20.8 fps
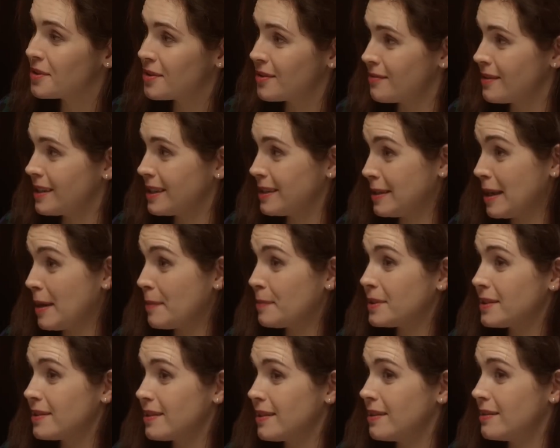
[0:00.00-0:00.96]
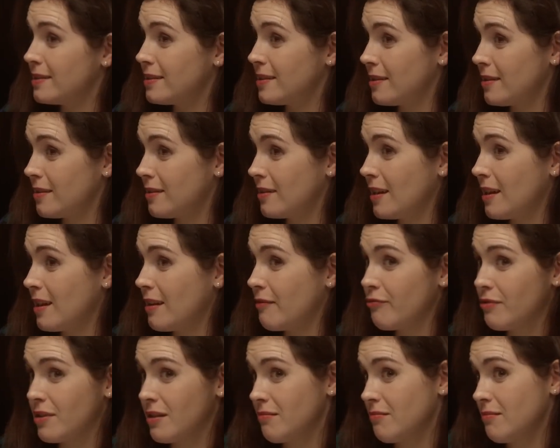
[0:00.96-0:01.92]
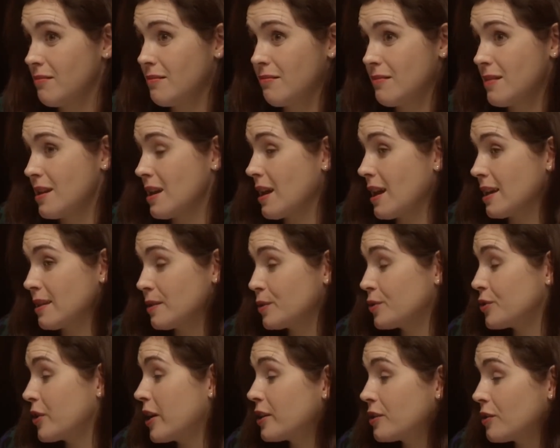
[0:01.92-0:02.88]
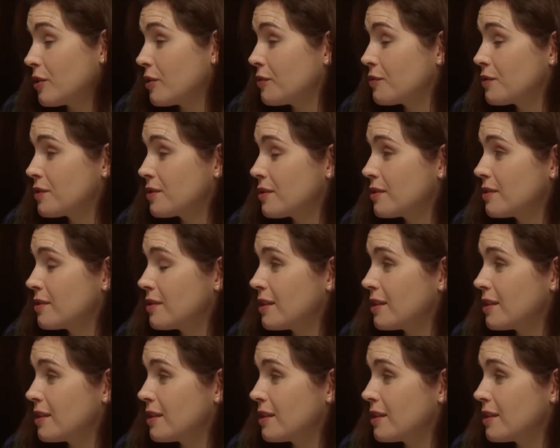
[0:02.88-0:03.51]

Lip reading: to accept is that everything has trade-offs,